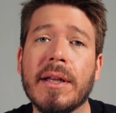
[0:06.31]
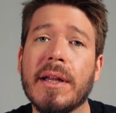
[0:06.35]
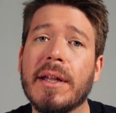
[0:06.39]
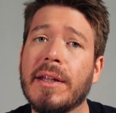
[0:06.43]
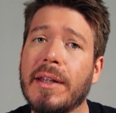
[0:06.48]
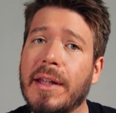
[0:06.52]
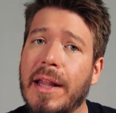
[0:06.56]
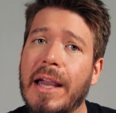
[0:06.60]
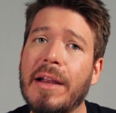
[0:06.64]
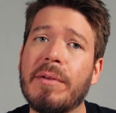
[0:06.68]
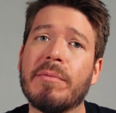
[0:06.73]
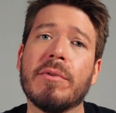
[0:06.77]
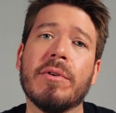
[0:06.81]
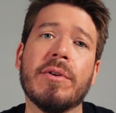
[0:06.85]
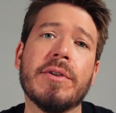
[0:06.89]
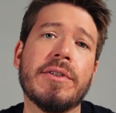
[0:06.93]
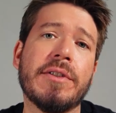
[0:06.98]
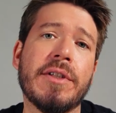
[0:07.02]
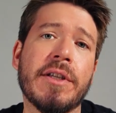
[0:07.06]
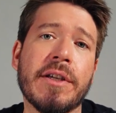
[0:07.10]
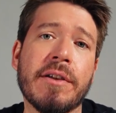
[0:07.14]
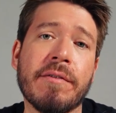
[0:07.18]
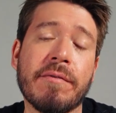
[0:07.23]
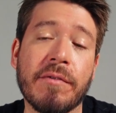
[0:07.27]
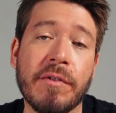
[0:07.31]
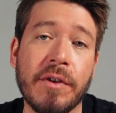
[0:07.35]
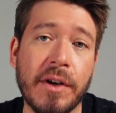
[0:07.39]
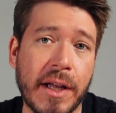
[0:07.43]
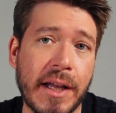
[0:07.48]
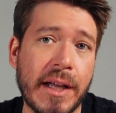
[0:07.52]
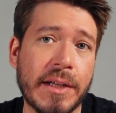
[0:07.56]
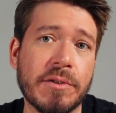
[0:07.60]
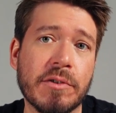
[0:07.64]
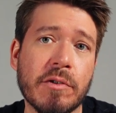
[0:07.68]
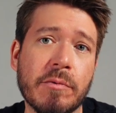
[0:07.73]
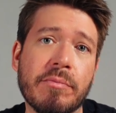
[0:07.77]
light roasting for
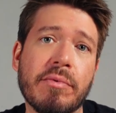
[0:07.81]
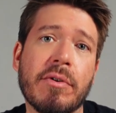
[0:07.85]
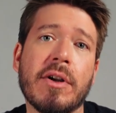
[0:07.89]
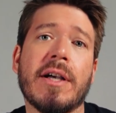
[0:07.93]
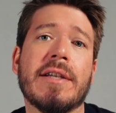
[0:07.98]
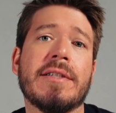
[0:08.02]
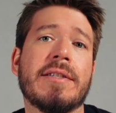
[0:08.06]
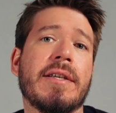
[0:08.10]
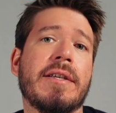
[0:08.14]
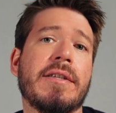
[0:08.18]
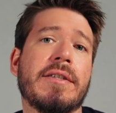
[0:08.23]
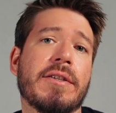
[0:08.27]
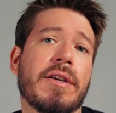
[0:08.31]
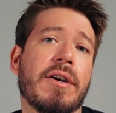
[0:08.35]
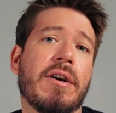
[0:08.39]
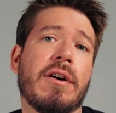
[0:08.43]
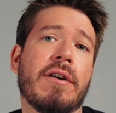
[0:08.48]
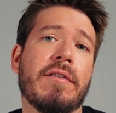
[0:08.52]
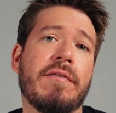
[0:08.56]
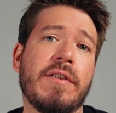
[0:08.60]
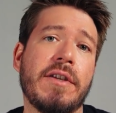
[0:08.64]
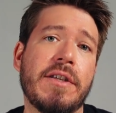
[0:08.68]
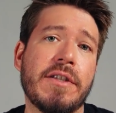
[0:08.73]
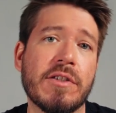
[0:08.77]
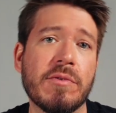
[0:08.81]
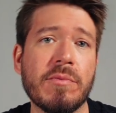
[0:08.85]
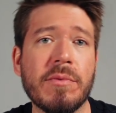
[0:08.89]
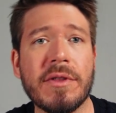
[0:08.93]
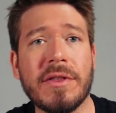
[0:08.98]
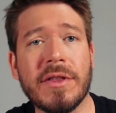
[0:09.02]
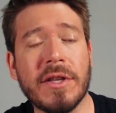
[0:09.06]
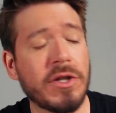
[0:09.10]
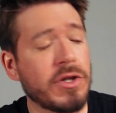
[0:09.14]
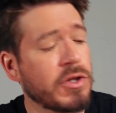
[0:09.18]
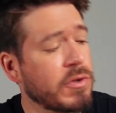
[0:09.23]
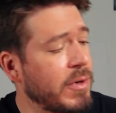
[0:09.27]
natural processed coffees
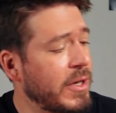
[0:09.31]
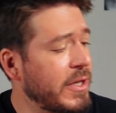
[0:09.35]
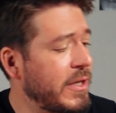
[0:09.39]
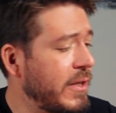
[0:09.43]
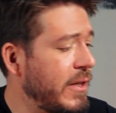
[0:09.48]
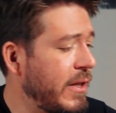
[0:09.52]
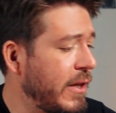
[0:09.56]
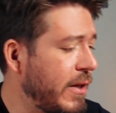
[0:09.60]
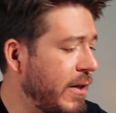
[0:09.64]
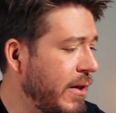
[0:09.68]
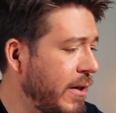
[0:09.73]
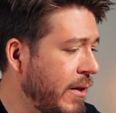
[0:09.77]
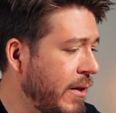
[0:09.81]
with the trusty